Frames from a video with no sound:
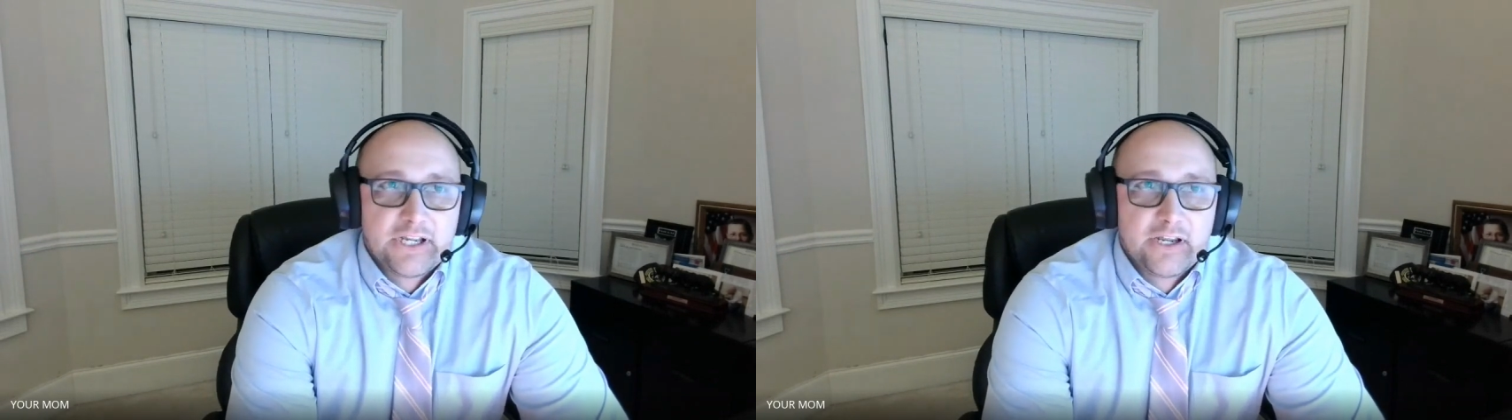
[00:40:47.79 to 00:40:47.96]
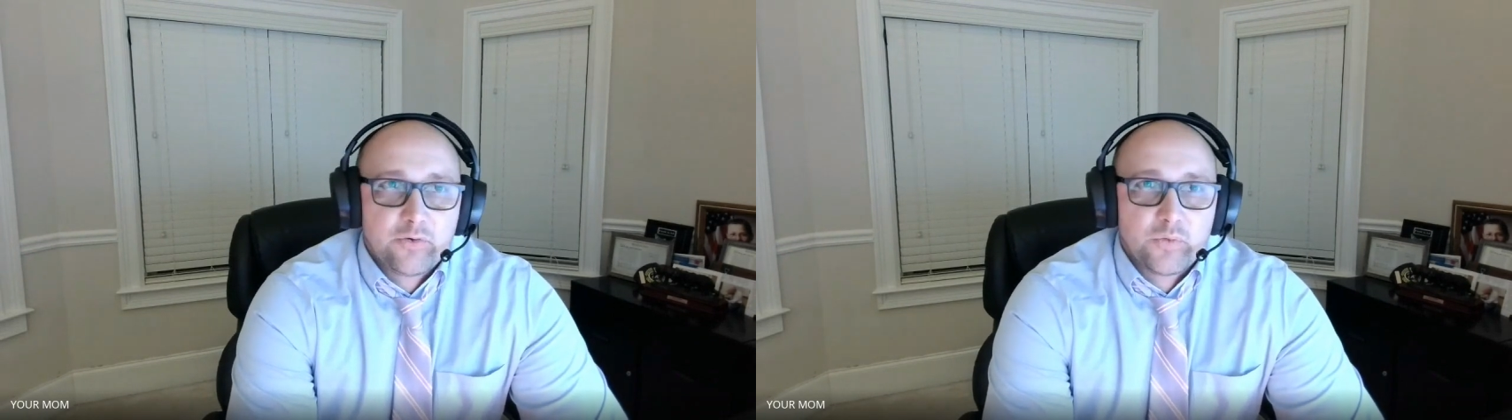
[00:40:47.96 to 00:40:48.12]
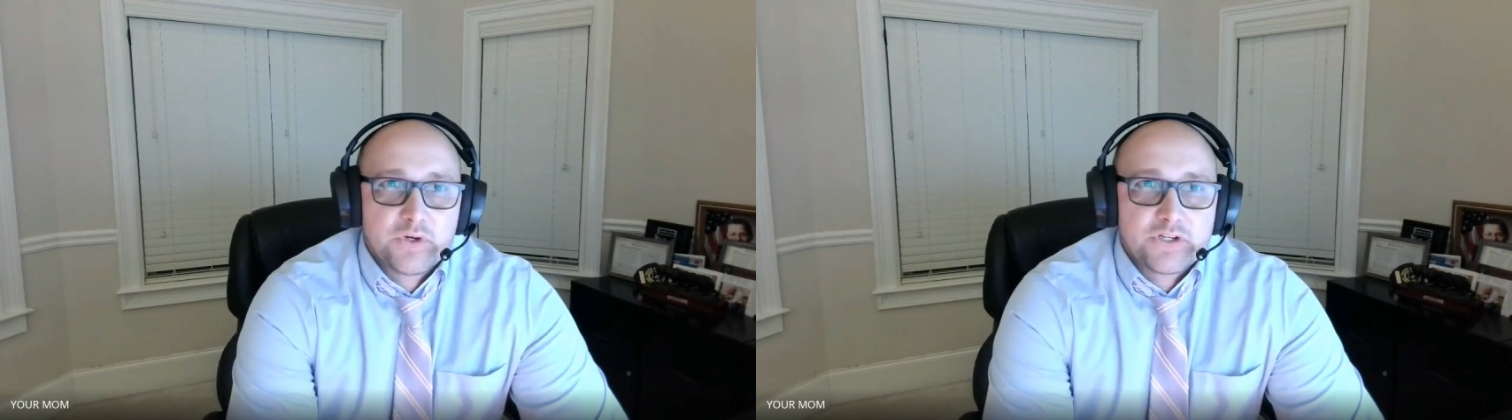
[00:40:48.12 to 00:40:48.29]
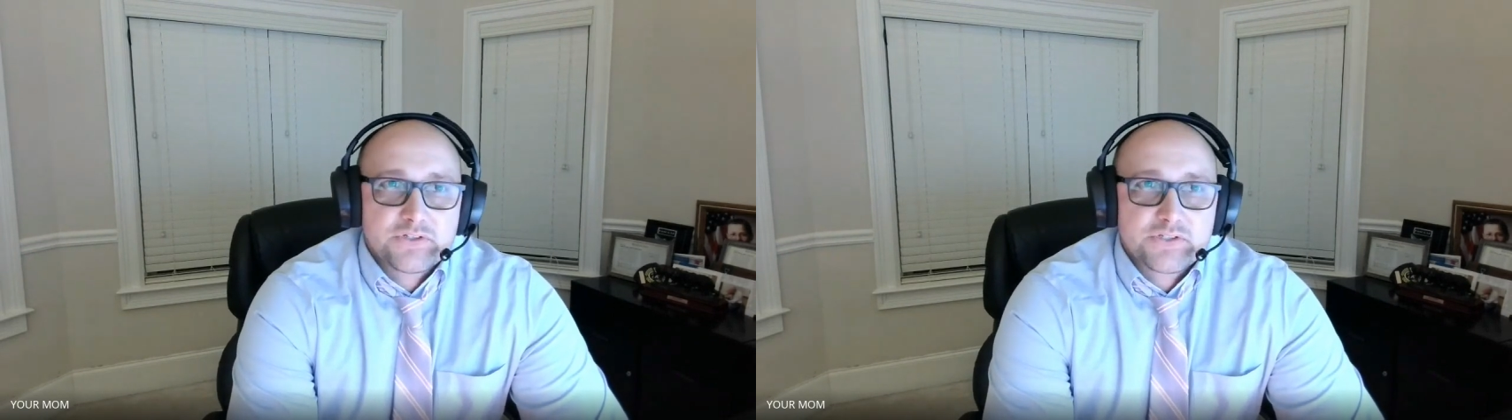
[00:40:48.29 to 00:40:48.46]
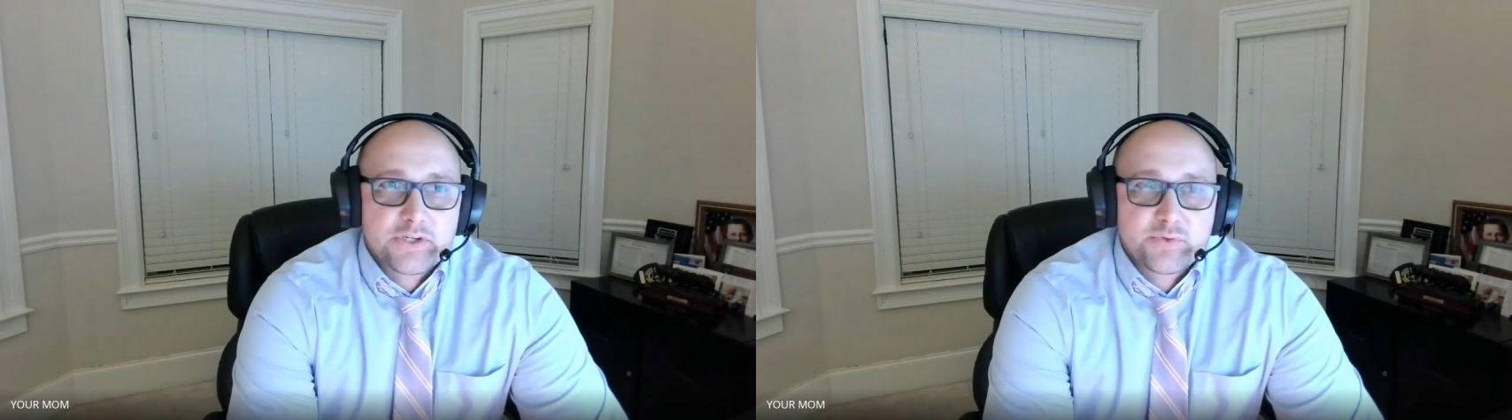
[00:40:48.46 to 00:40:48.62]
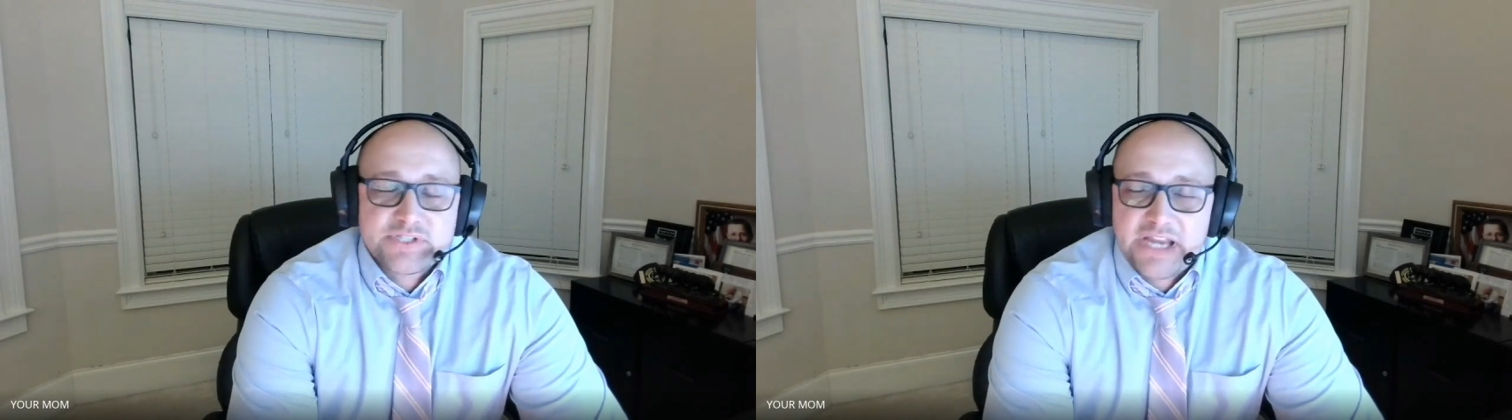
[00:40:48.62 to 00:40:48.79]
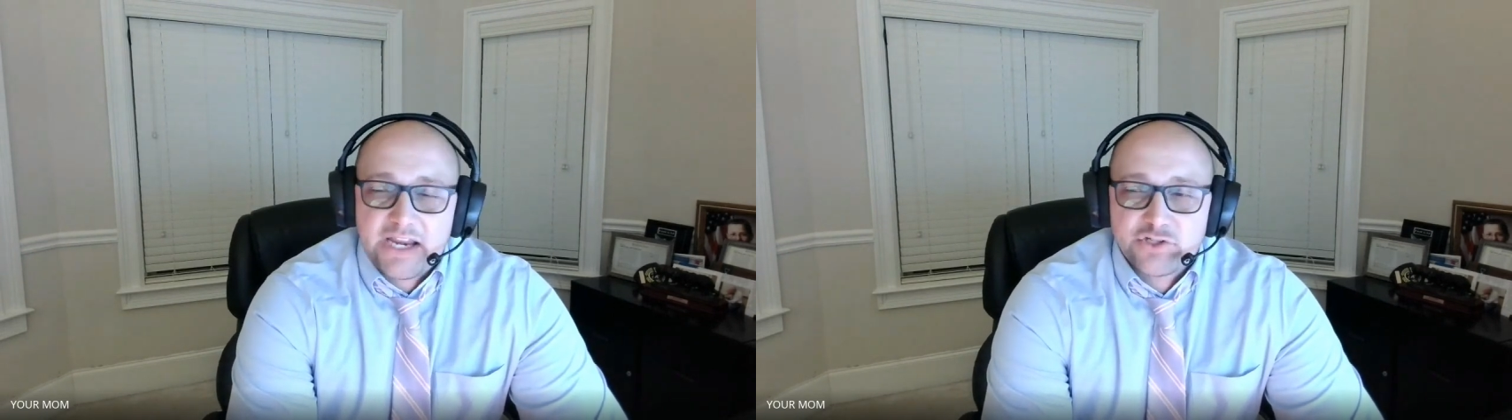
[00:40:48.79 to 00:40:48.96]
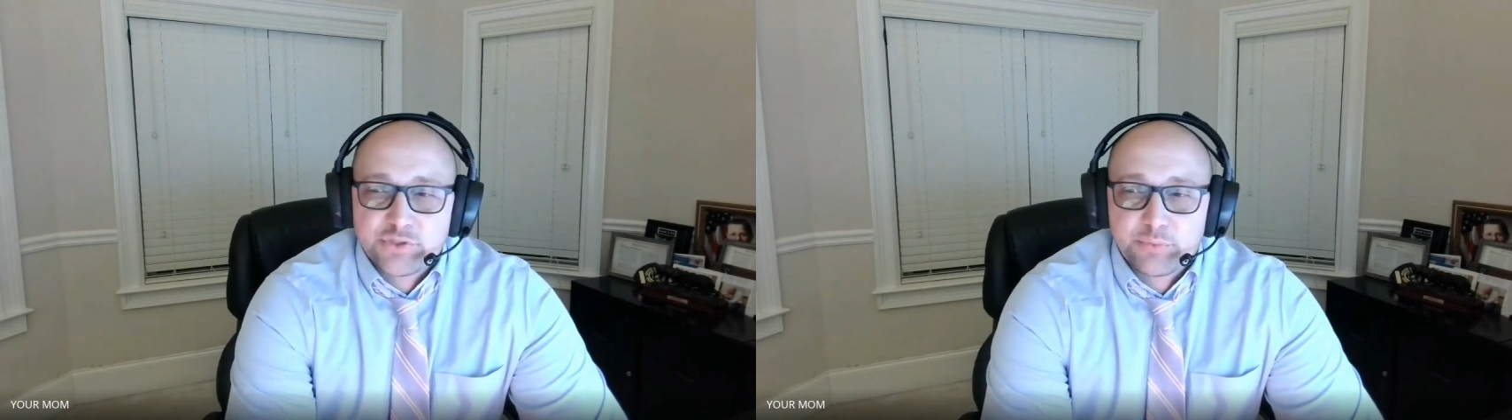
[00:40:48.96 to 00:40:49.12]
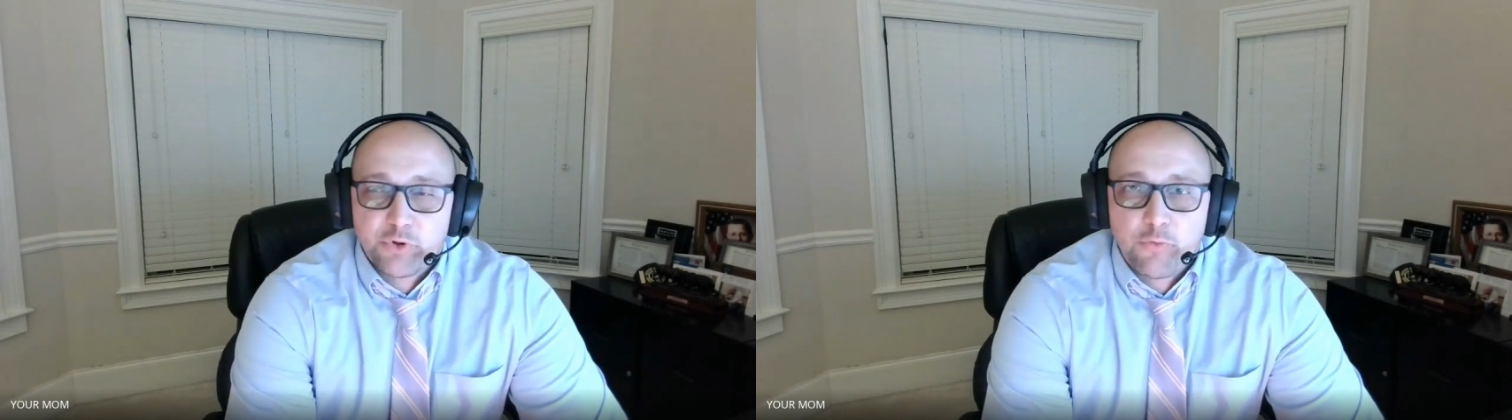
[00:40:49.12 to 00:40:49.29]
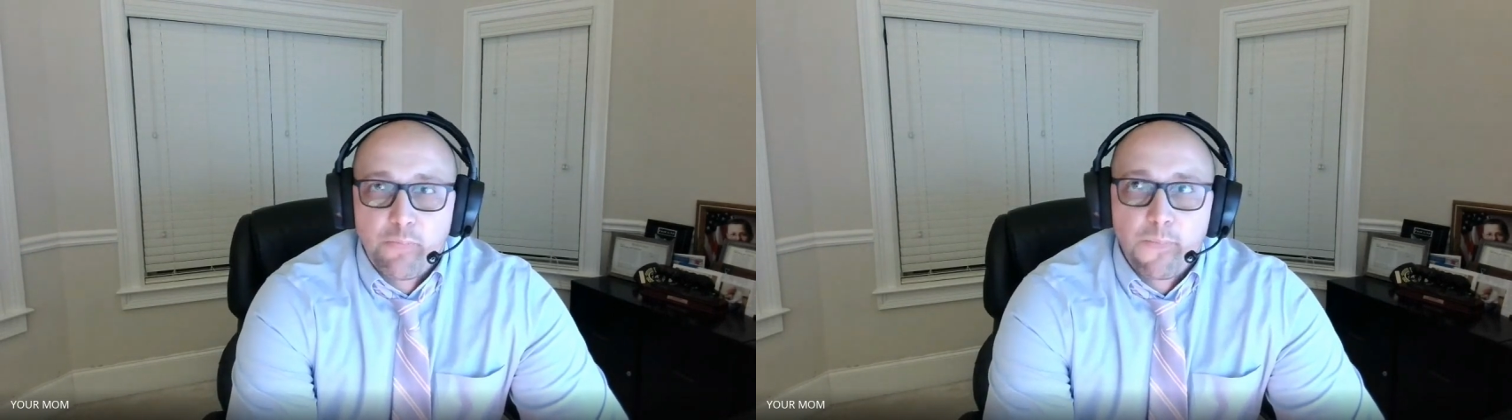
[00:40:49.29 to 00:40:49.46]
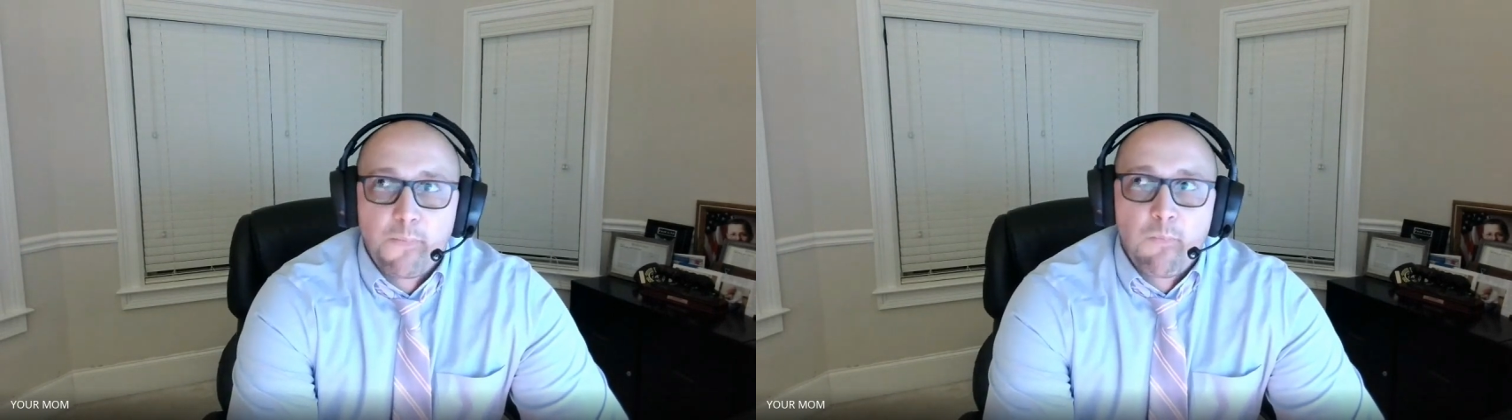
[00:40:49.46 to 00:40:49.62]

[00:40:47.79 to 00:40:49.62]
It was tangible.